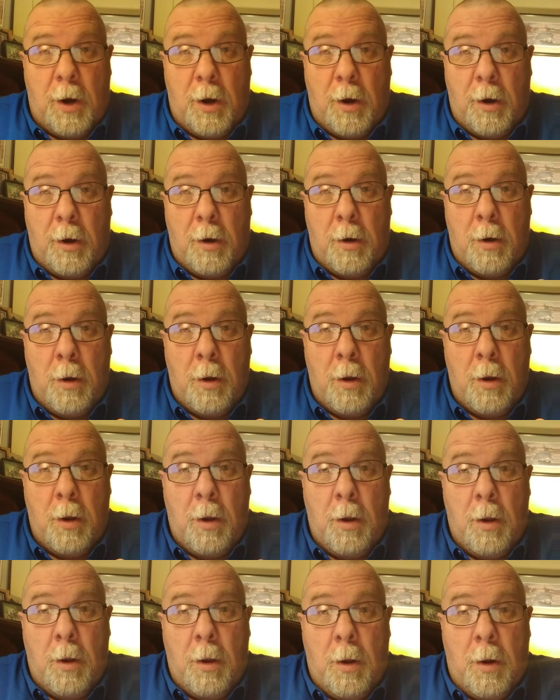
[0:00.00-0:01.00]
air,
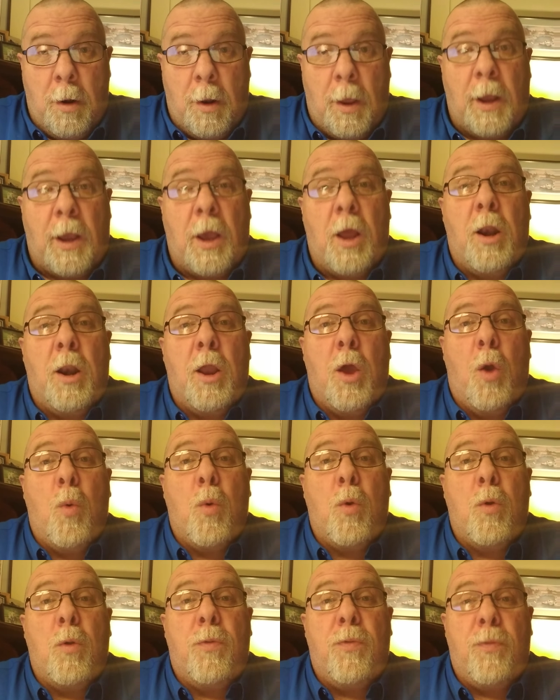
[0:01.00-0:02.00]
like a
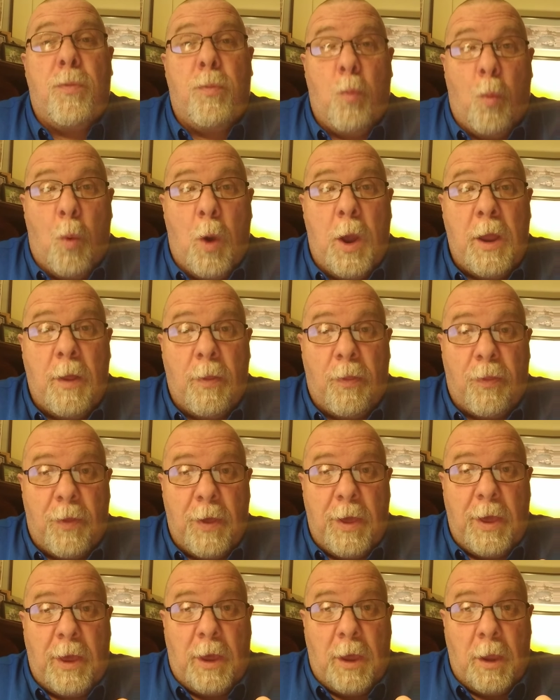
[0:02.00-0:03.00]
lower way of
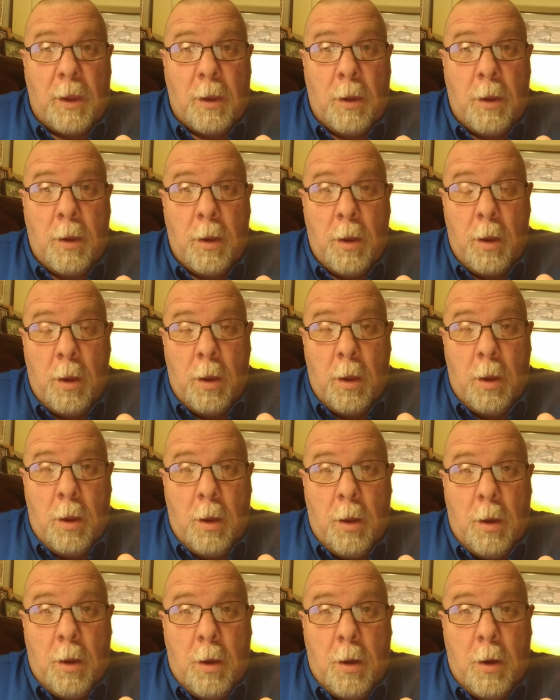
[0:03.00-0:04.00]
thinking,
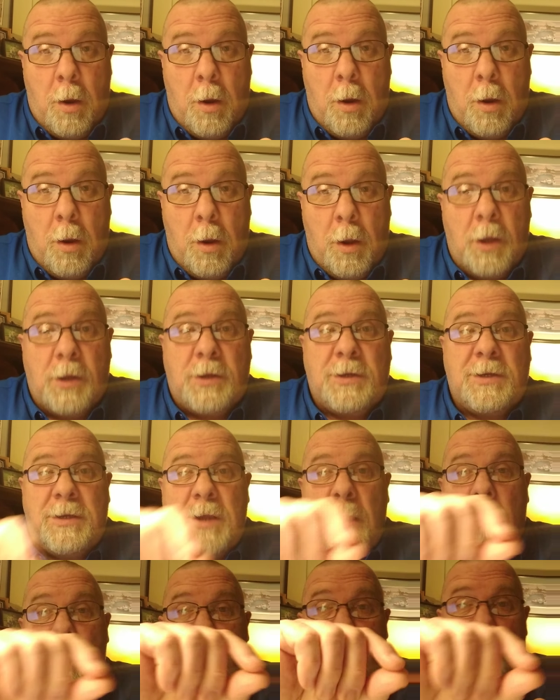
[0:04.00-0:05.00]
it's
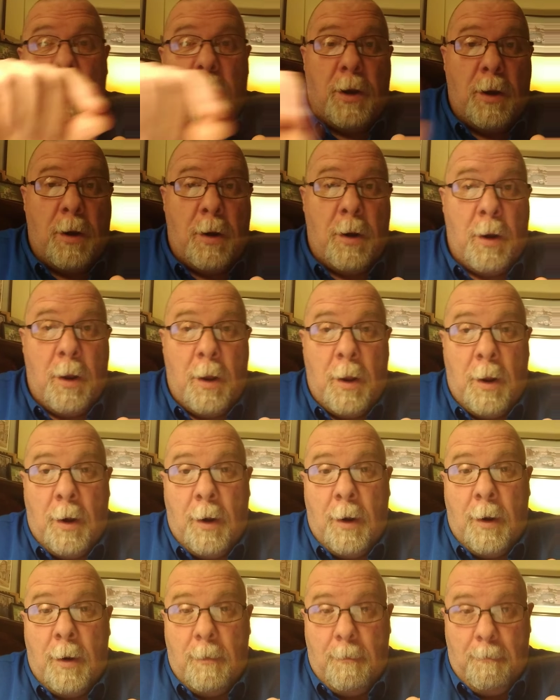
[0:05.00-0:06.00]
separating.
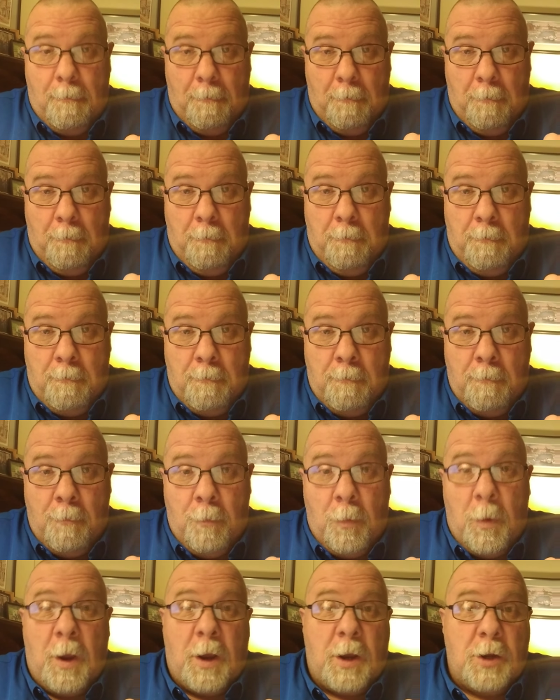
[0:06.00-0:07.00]

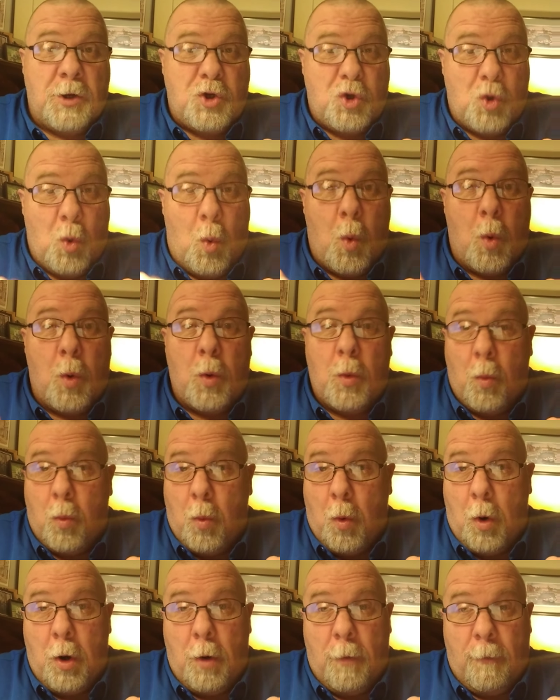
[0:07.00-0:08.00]
Hmm, like a sword,
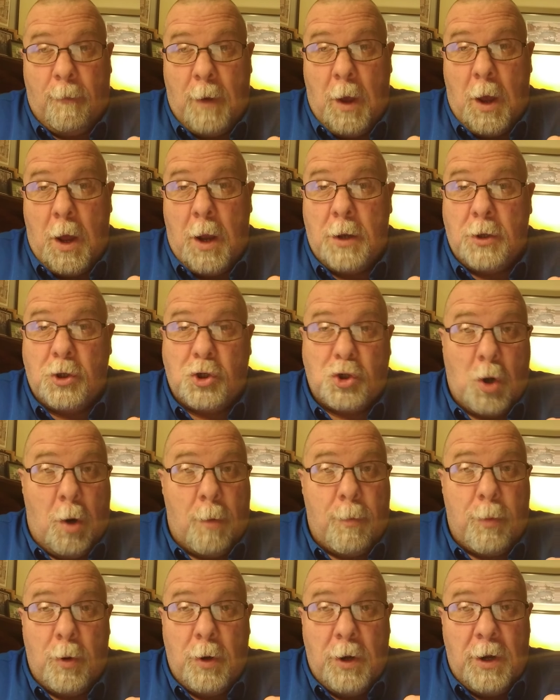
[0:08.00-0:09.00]
word of God is
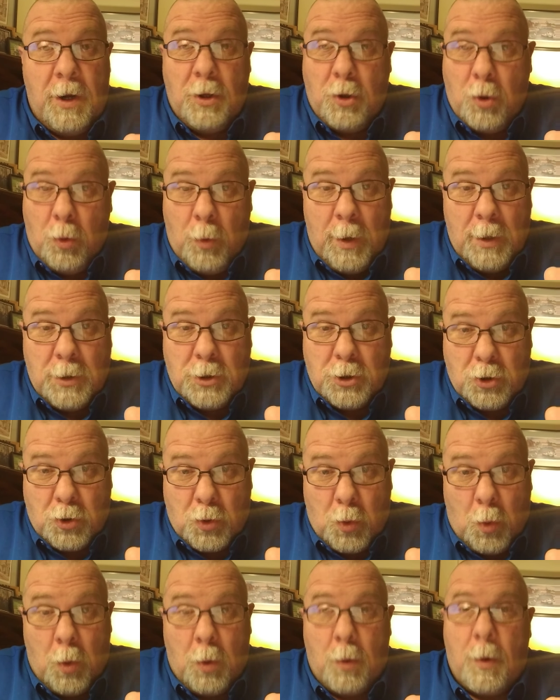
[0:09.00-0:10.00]
sharper than any two-edged
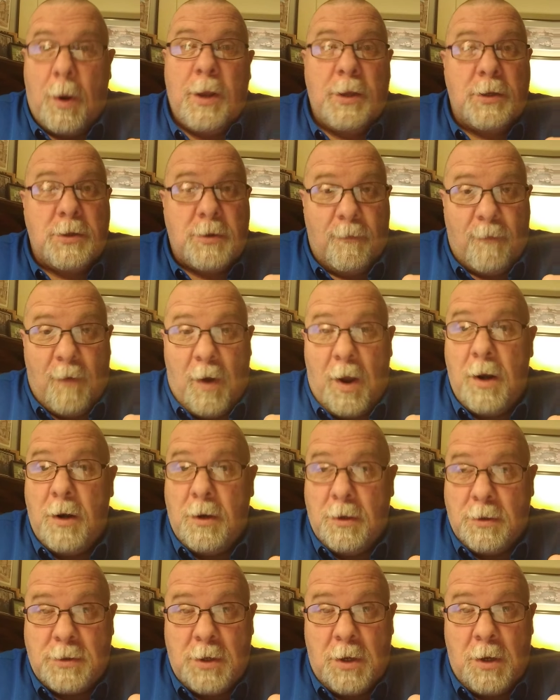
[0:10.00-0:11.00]
sword, right? It's
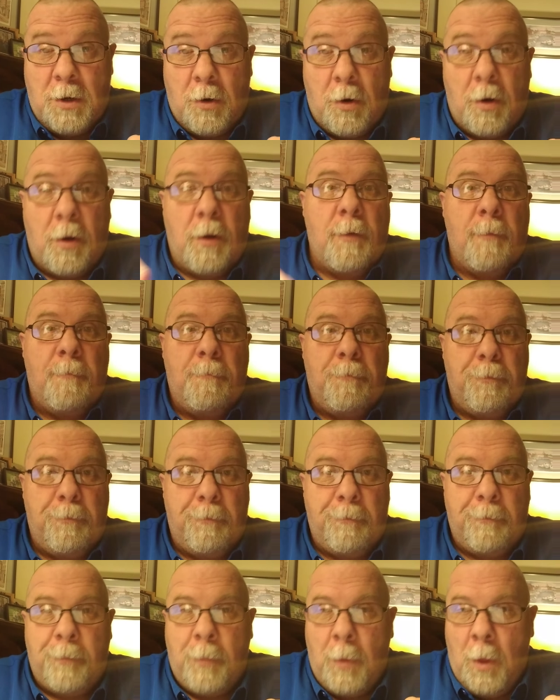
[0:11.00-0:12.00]
dividing asunder.
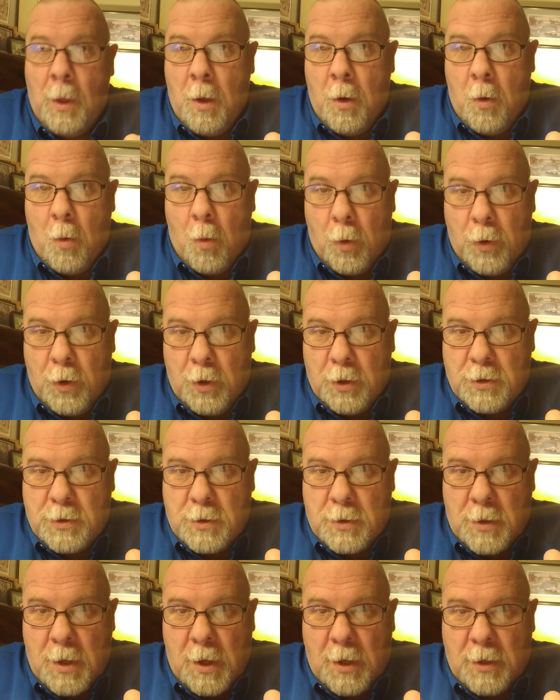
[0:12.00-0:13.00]
Hmm, well, this
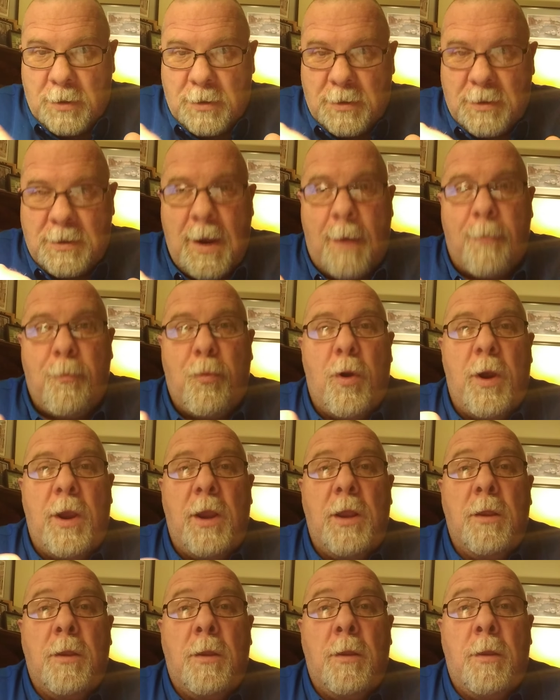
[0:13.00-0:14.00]
thing's
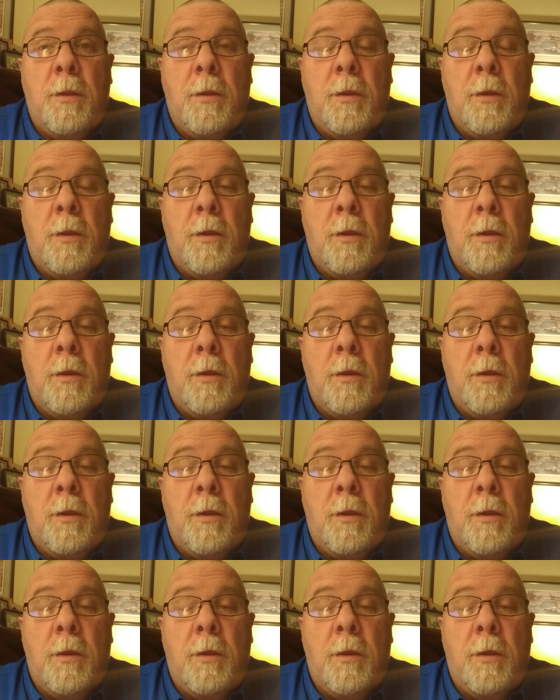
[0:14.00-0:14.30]
separating